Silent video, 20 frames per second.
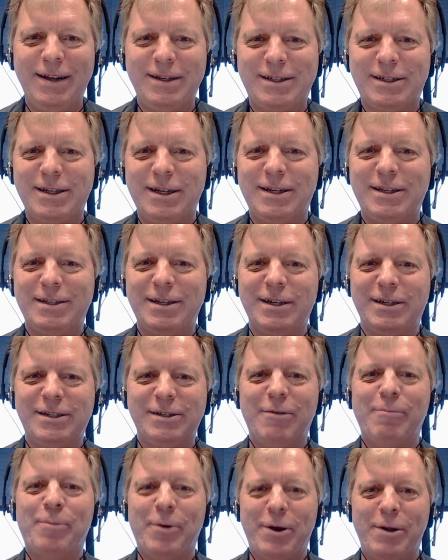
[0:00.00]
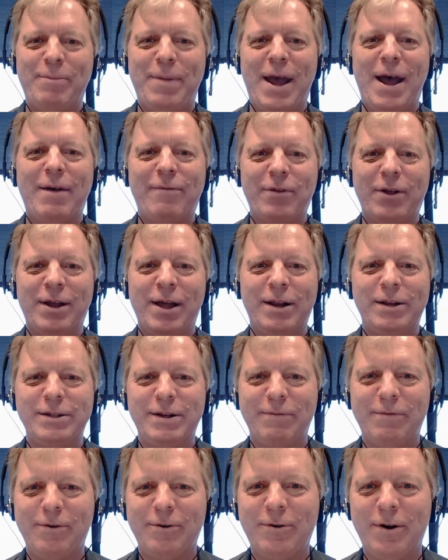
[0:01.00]
it's, it's still pretty bad for the kind of
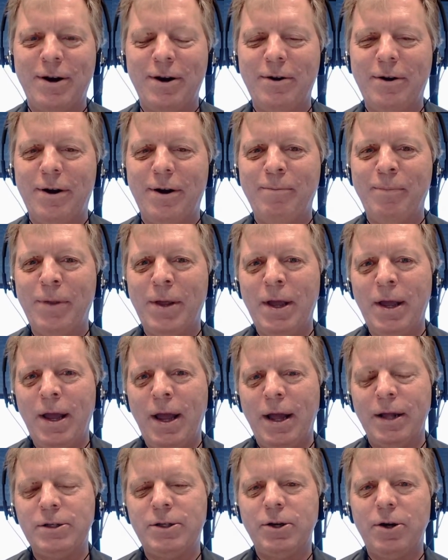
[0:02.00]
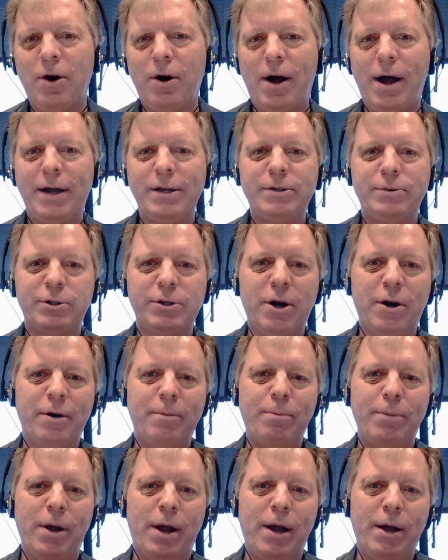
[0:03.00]
stuff we were trying to do it. And so I
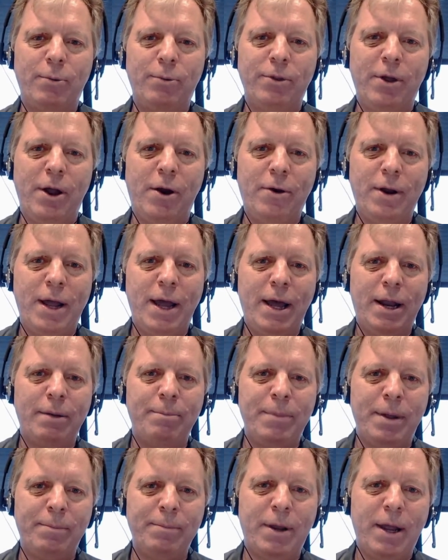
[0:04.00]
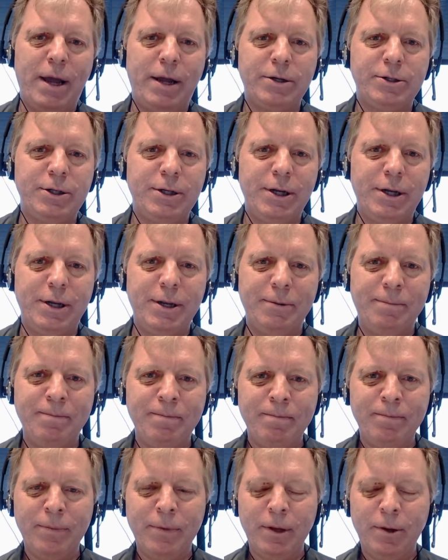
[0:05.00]
started. Uh, they already had a Memcached D,
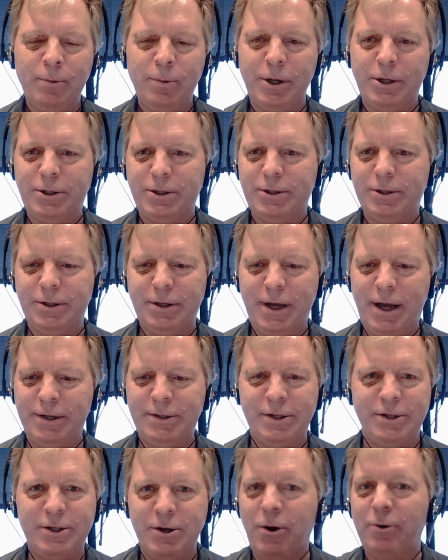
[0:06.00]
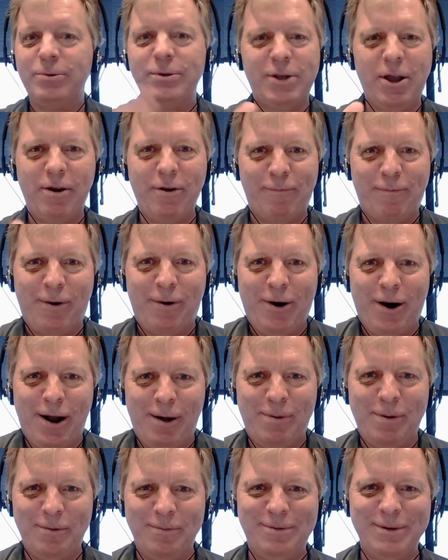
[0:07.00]
which has its mm-hmm. own set of
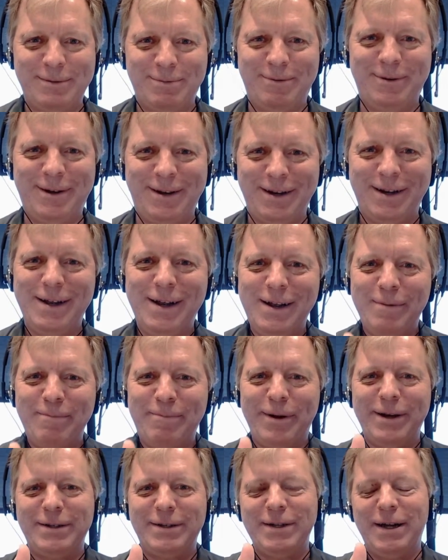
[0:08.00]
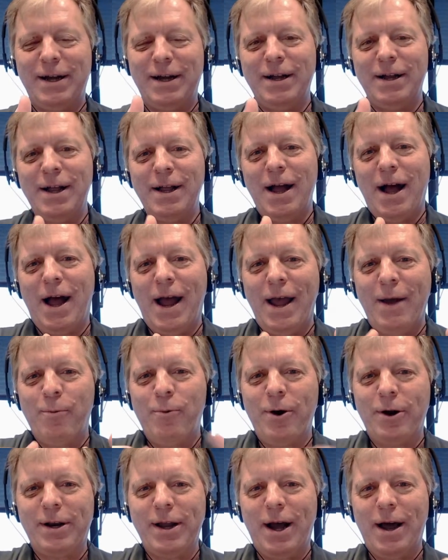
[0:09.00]
problems, but but uh, I
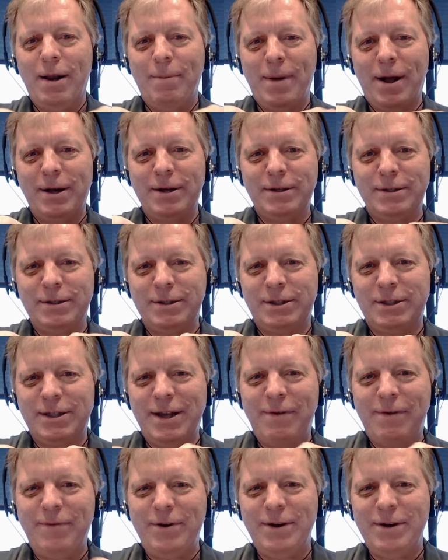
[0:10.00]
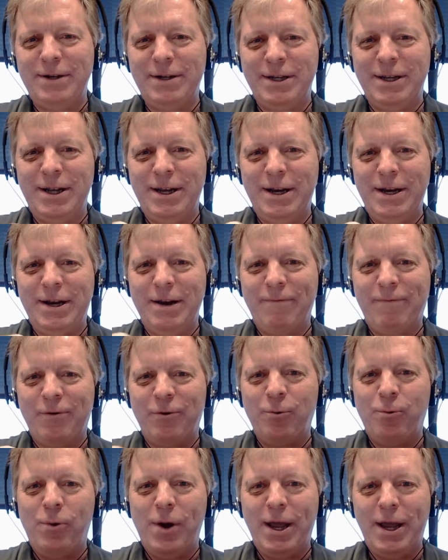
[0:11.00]
worked out about 17
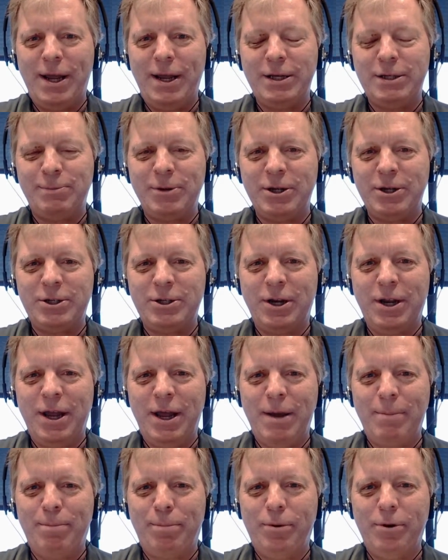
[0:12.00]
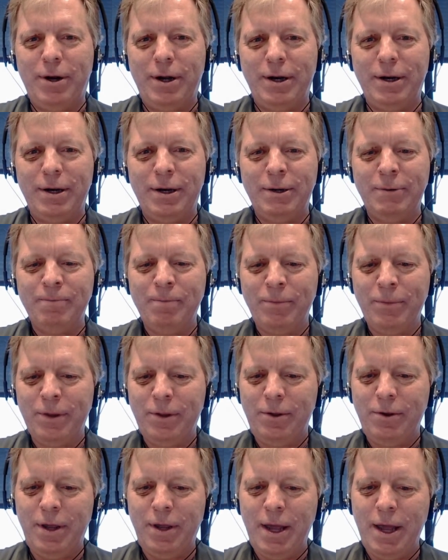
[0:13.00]
different ways because you can't put
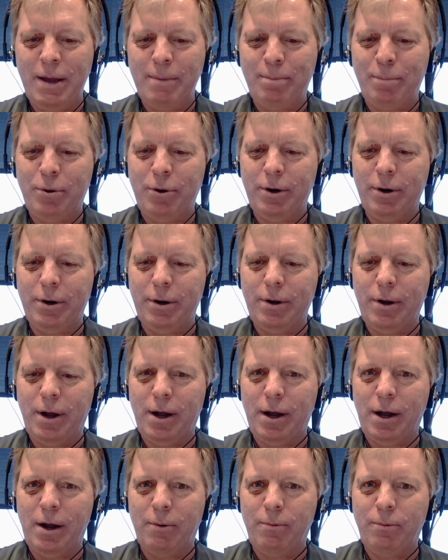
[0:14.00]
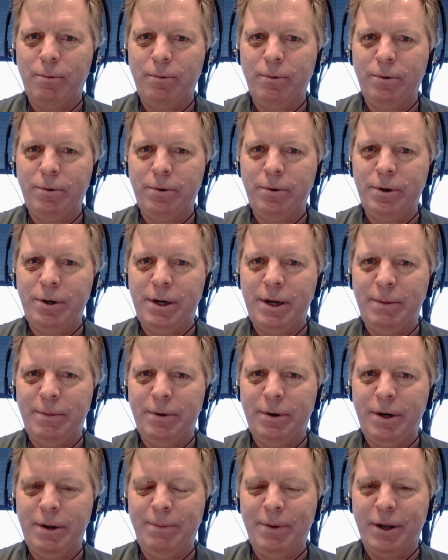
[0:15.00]
you can't put uh, deep
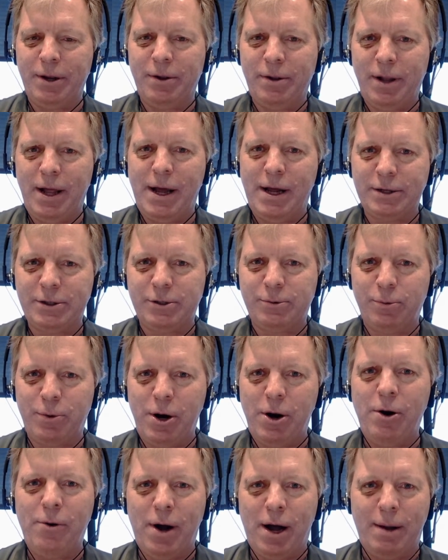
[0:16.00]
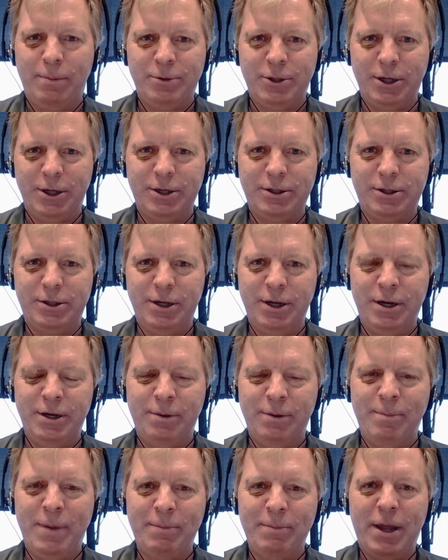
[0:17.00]
Dibbick class row objects
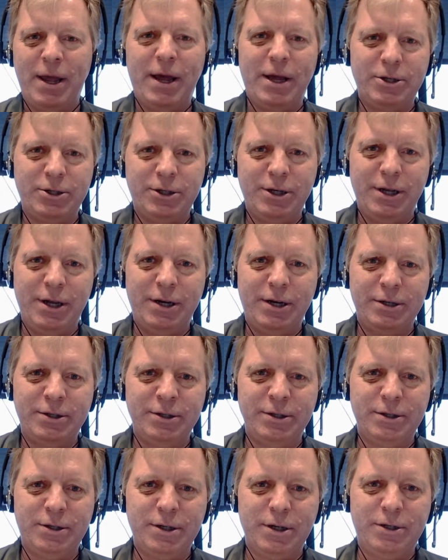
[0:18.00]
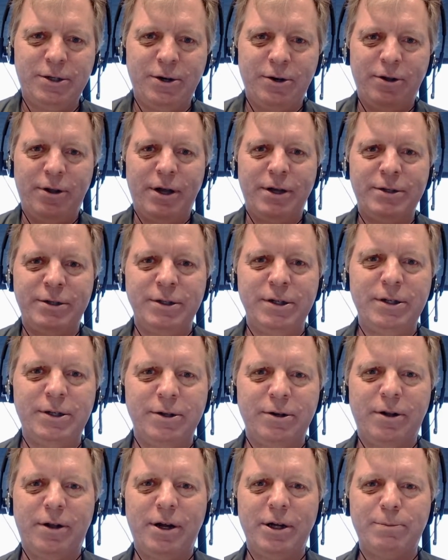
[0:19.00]
into memcached. It doesn't uh, serialize and
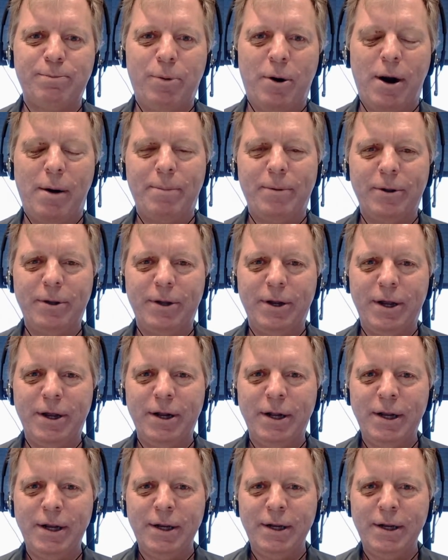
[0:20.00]
deserialize properly.